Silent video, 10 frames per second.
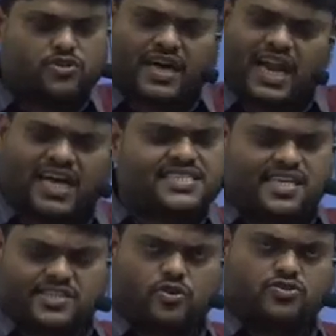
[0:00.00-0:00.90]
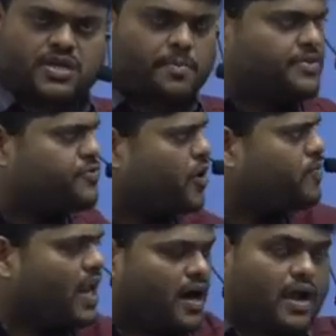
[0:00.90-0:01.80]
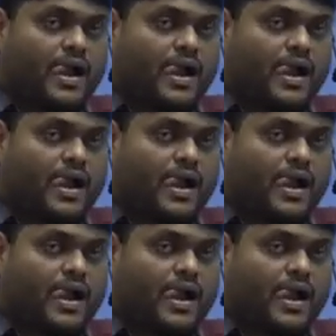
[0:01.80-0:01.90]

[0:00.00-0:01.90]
can answer this question by formula,